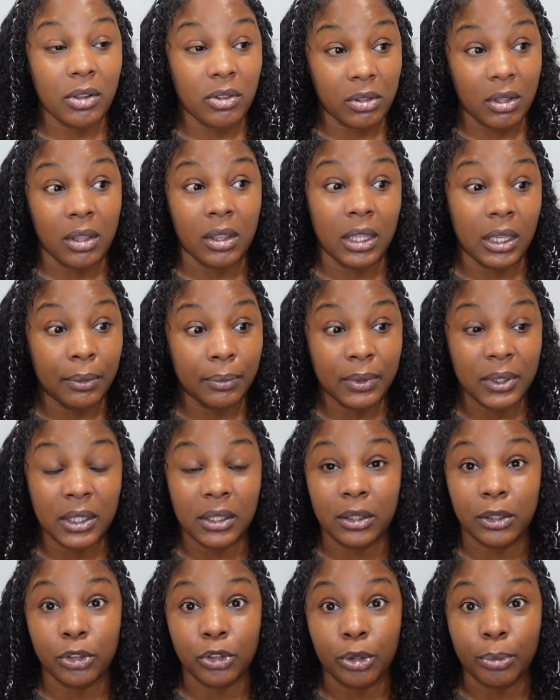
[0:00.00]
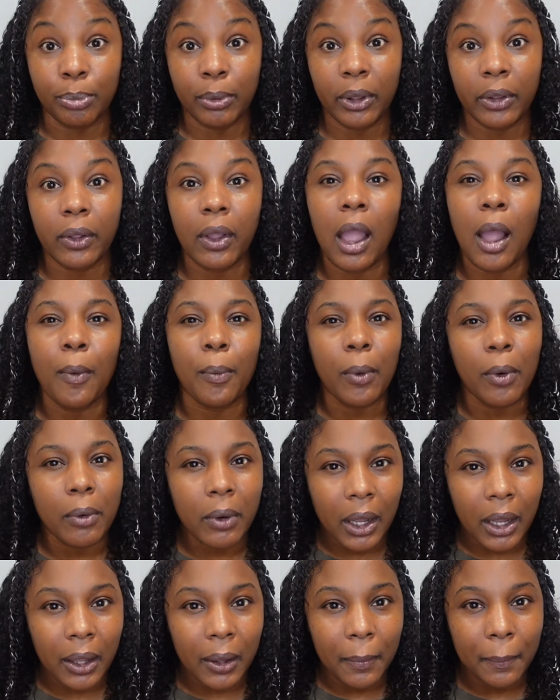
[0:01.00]
saw that it was his little brother, I
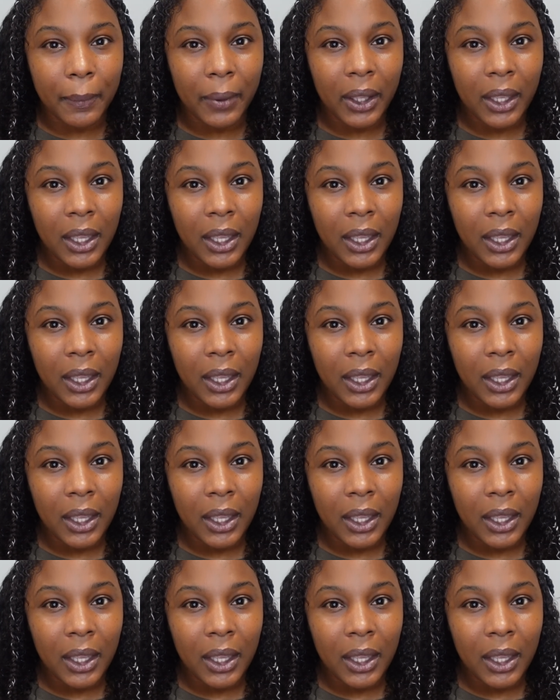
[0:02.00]
woke up.